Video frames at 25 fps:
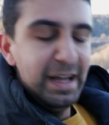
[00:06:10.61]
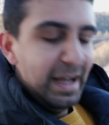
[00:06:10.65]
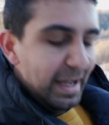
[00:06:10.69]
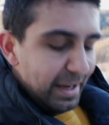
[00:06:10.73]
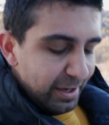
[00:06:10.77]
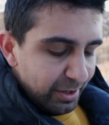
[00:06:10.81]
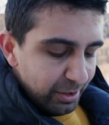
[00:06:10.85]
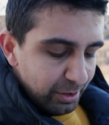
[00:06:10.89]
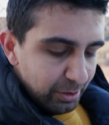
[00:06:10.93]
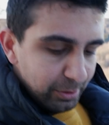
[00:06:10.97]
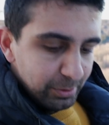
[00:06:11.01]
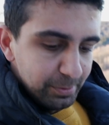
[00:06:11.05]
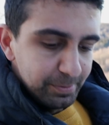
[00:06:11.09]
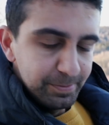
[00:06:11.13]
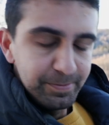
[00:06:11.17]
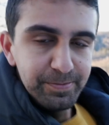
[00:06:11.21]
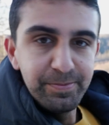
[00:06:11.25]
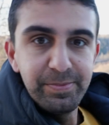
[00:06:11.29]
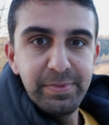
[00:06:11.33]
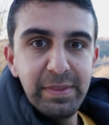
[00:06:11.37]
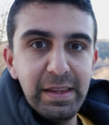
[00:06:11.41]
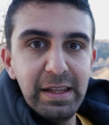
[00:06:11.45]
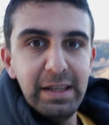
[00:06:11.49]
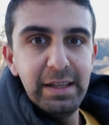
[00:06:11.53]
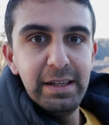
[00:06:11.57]
I don't know.
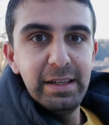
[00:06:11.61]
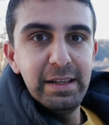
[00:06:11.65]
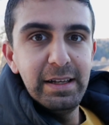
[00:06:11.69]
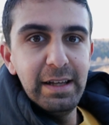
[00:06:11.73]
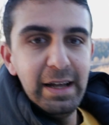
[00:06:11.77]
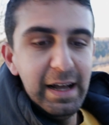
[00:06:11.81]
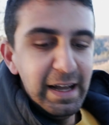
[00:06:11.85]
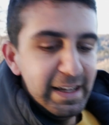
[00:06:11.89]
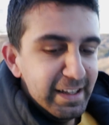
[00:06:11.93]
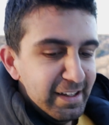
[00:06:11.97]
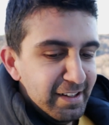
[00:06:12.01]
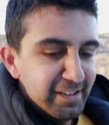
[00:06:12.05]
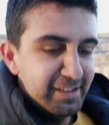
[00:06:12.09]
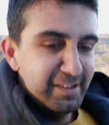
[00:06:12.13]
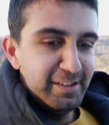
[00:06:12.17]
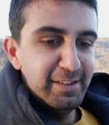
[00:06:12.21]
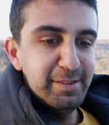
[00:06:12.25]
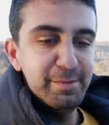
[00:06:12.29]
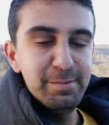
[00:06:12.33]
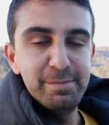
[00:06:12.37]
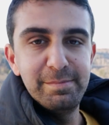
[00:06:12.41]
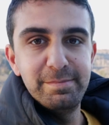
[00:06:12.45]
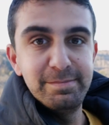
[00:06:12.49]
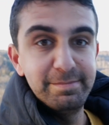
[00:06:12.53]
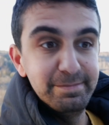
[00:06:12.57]
I
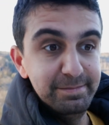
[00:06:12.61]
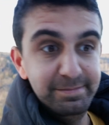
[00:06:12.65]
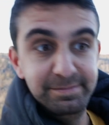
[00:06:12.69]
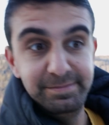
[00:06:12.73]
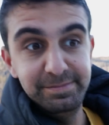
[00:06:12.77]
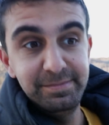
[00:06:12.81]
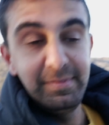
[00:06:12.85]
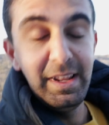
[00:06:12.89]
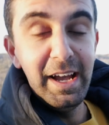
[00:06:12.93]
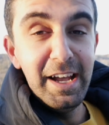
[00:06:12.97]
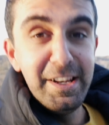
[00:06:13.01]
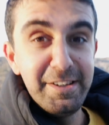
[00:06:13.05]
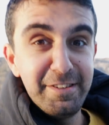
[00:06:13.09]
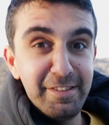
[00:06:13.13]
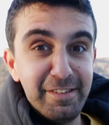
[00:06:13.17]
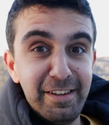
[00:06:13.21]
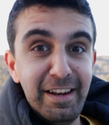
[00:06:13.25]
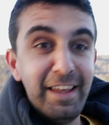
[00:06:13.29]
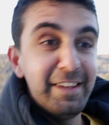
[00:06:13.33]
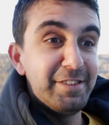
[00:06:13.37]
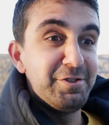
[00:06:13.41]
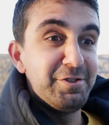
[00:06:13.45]
guess I just like